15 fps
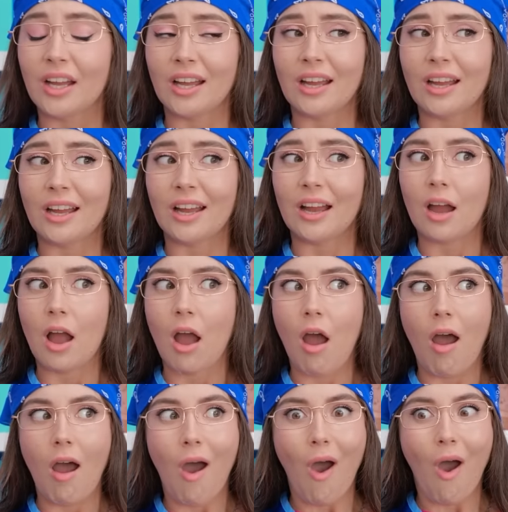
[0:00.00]
Wait.
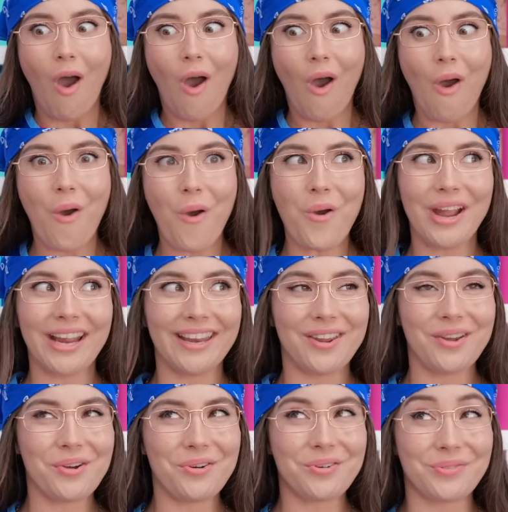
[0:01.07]
This gives me an
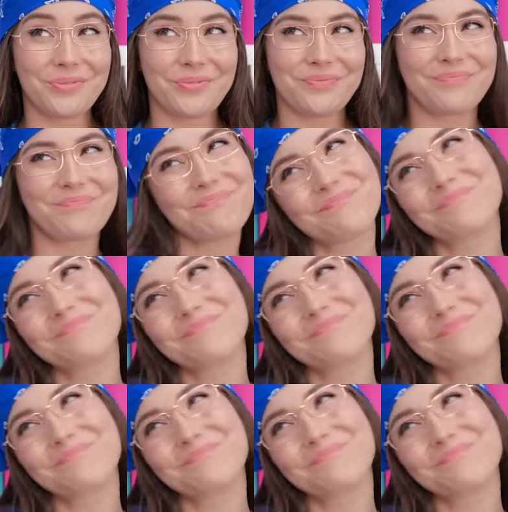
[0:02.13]
idea.